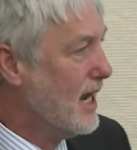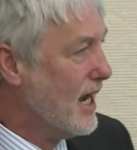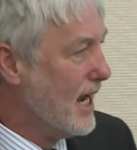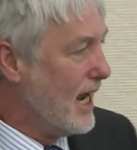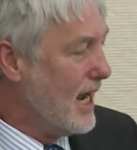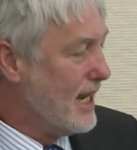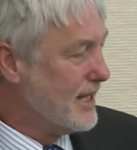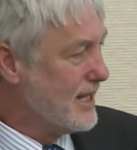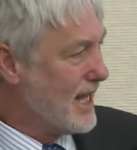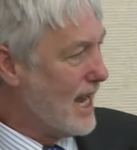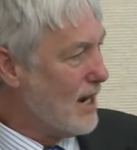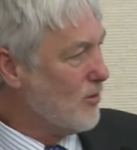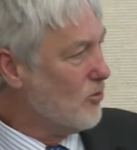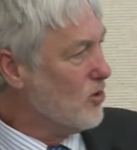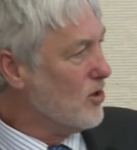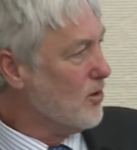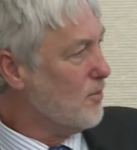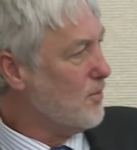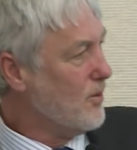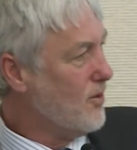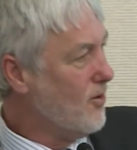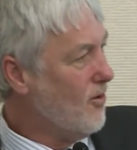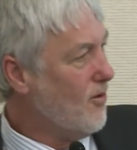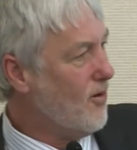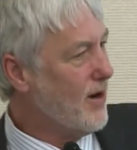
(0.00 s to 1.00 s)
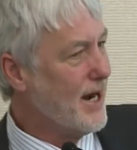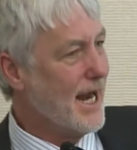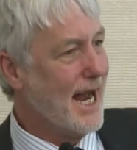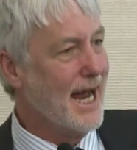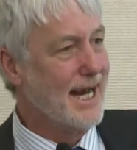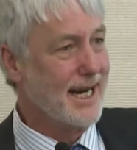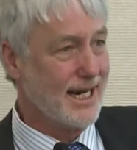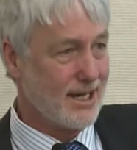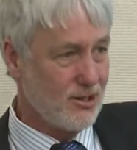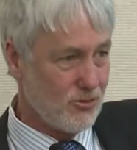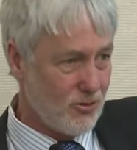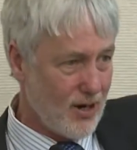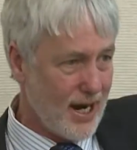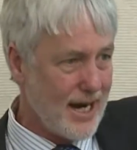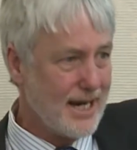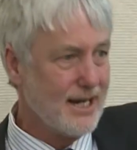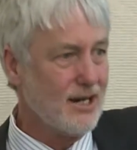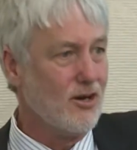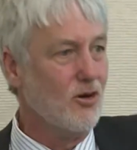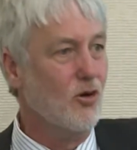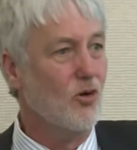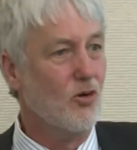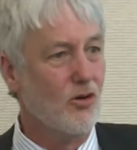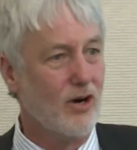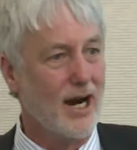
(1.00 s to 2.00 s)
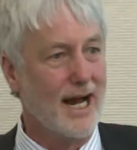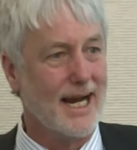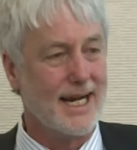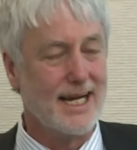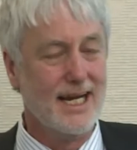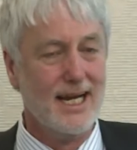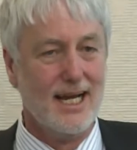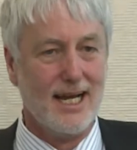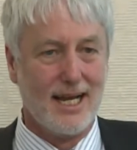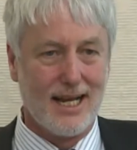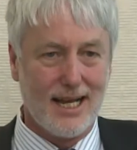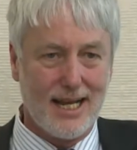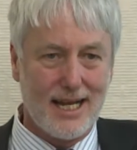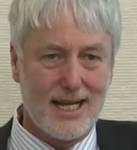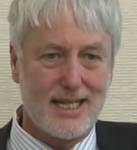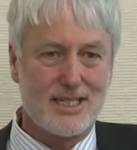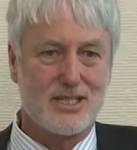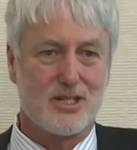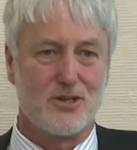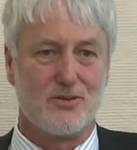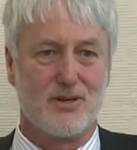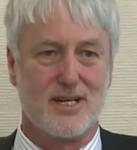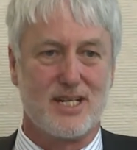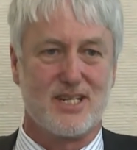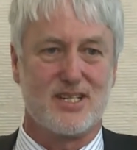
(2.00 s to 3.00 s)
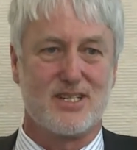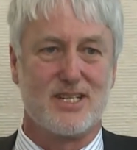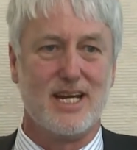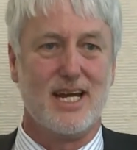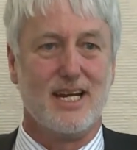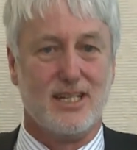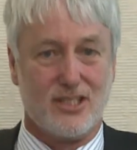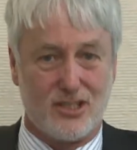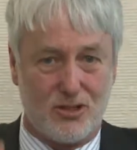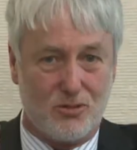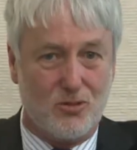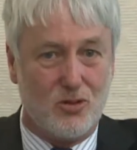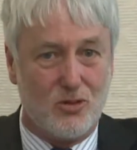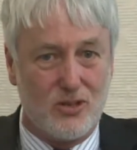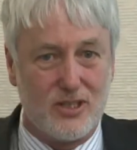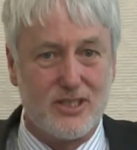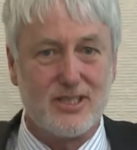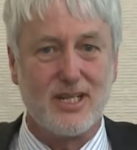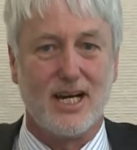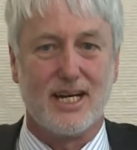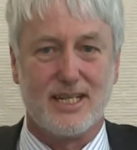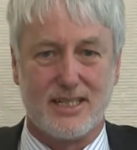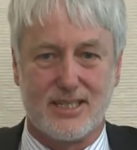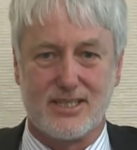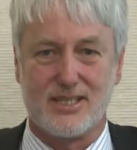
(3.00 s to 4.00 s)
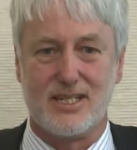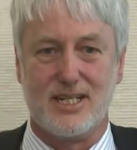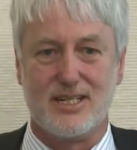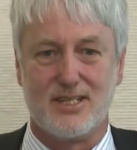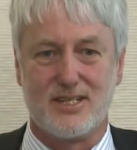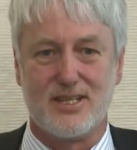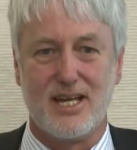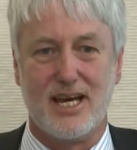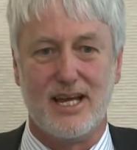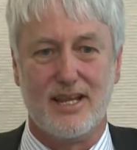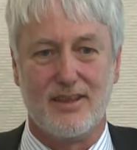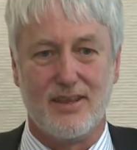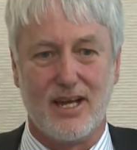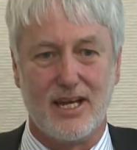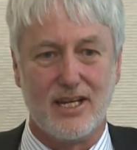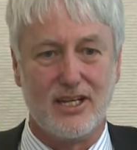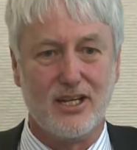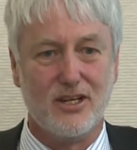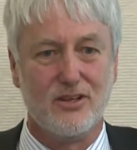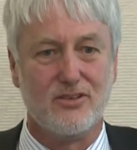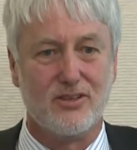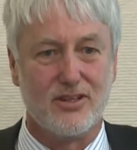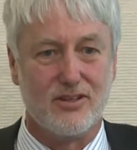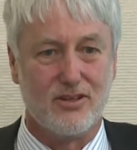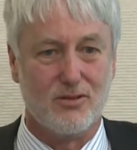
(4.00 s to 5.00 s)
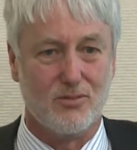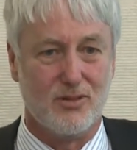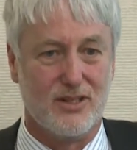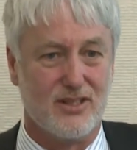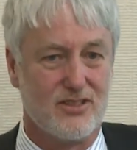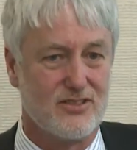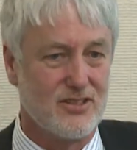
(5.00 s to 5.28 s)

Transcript: And that will apply at a greater or a lesser extent to all the data sets that you deal with.